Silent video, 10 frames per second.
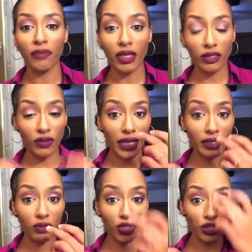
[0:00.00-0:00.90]
So
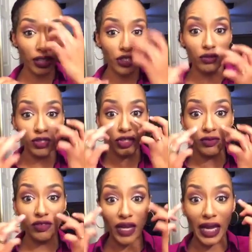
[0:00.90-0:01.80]
that's what you're going to do in terms
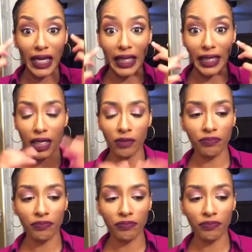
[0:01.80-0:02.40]
of highlighting.